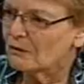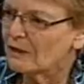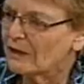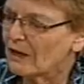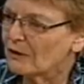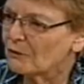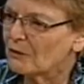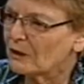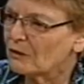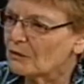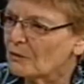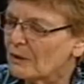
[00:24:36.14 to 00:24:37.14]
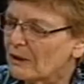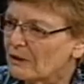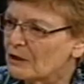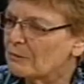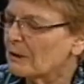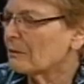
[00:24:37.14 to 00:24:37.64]
any kind of record of where
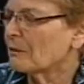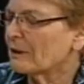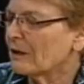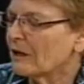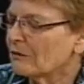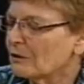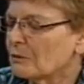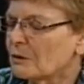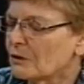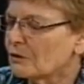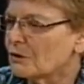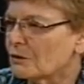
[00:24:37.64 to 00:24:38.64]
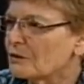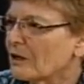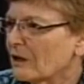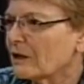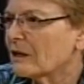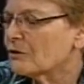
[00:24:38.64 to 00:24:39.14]
these people went afterwards, or is
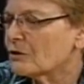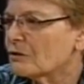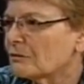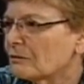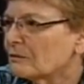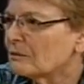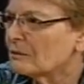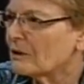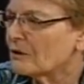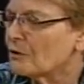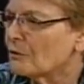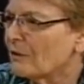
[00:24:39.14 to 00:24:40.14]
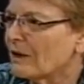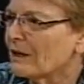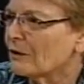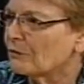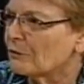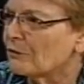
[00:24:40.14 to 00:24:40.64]
that again just that you'd find
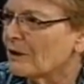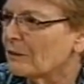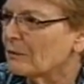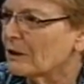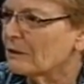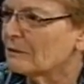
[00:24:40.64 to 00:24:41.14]
out for family?